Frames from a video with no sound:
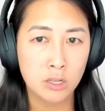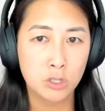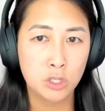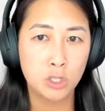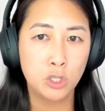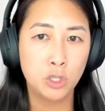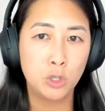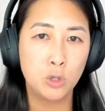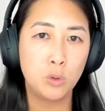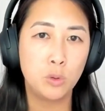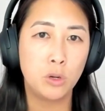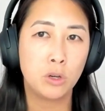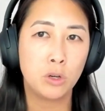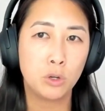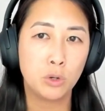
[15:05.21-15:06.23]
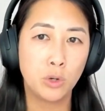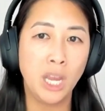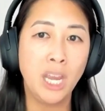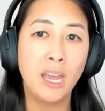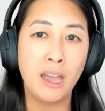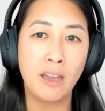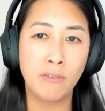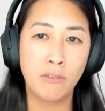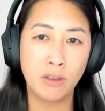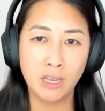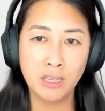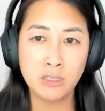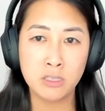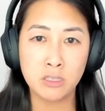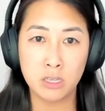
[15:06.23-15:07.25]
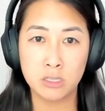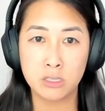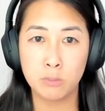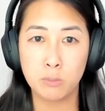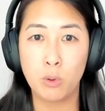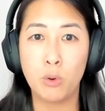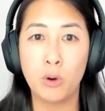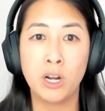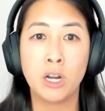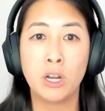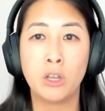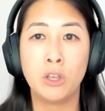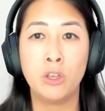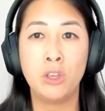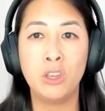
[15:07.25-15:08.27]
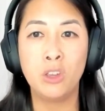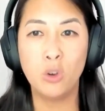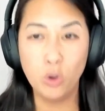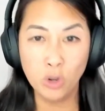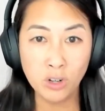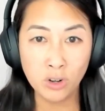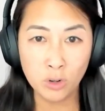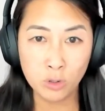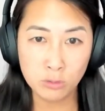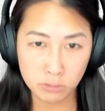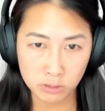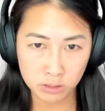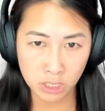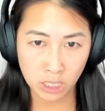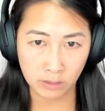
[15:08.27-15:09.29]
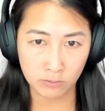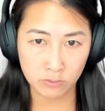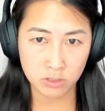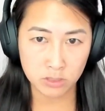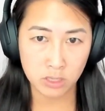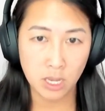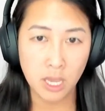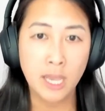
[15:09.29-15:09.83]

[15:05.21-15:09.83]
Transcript: to create evidence to support your own beliefs